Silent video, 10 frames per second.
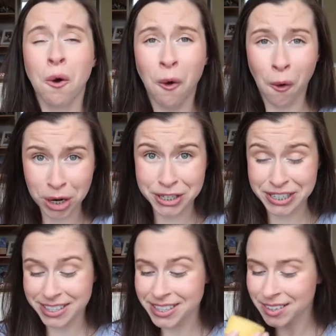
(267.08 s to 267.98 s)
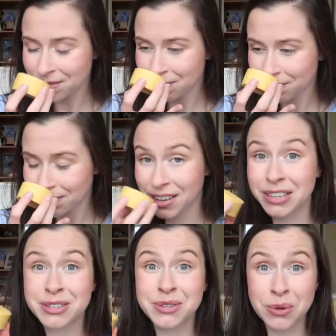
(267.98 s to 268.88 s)
gorgeous.
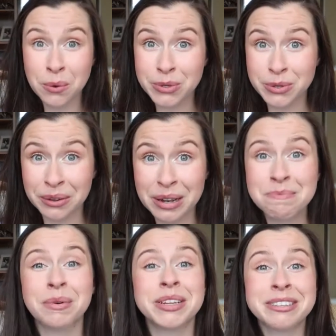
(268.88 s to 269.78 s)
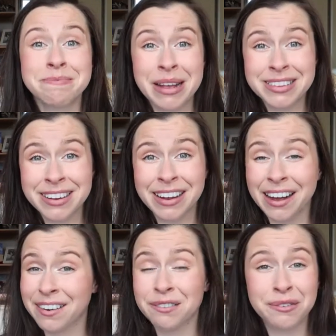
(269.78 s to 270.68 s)
It's so subtle, but it smells like
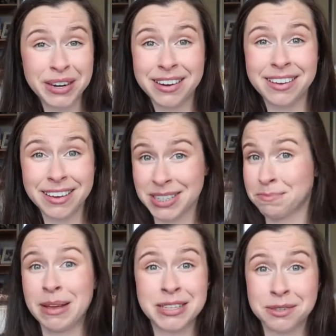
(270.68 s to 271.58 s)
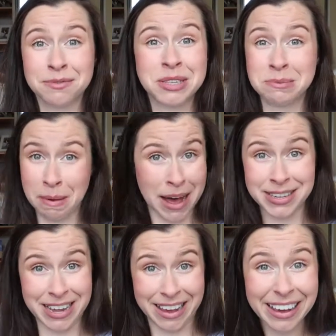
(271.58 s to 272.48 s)
a really expensive spa
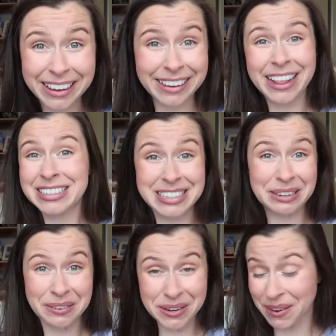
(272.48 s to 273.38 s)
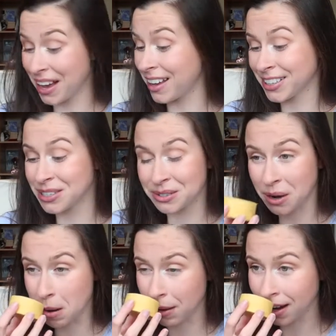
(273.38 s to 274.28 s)
day. That's the only way I can
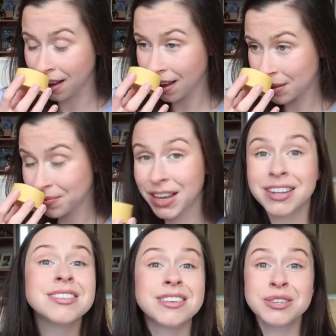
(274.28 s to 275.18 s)
describe it. It's